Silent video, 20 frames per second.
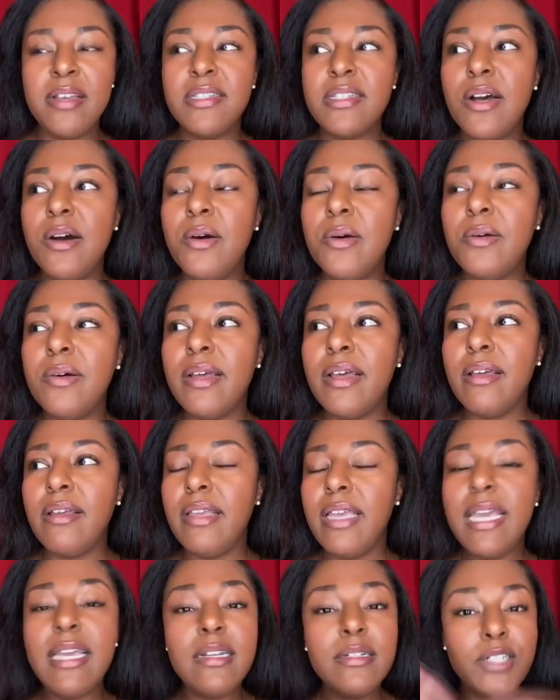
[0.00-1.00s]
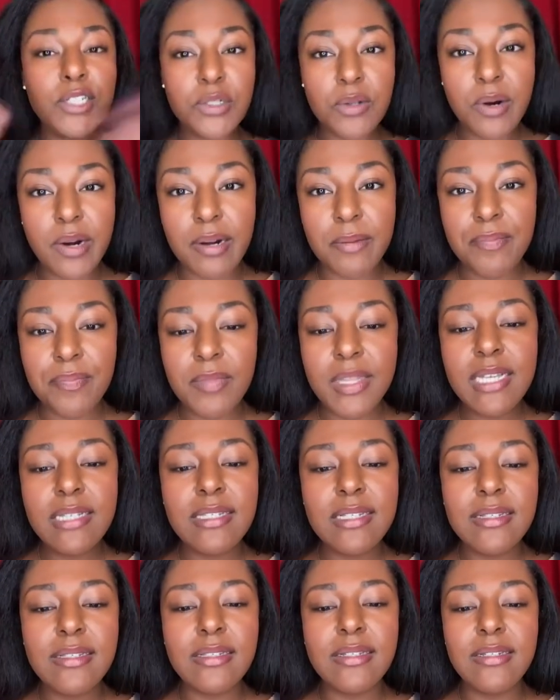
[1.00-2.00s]
So in short, this
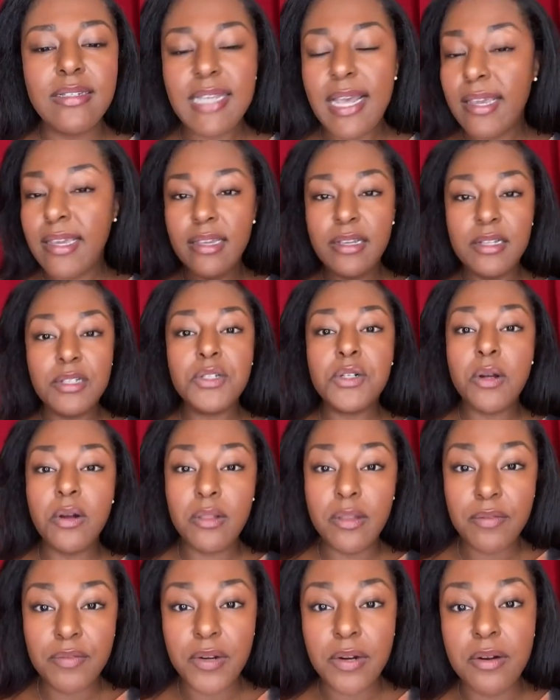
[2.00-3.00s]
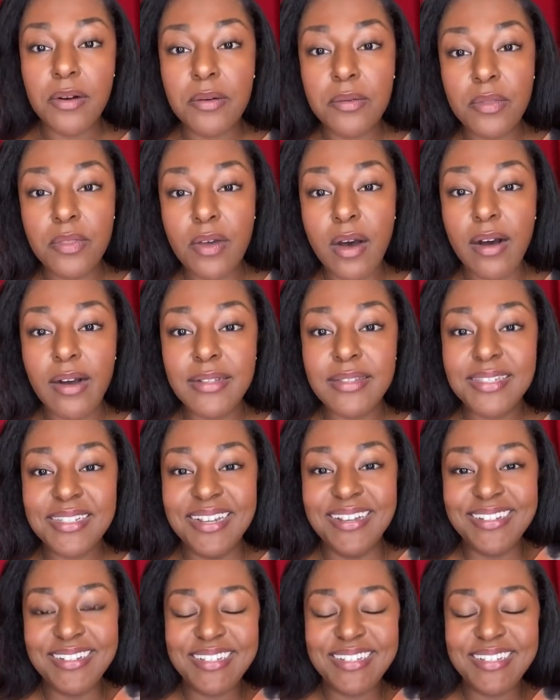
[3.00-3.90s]
is taking control of your own thoughts.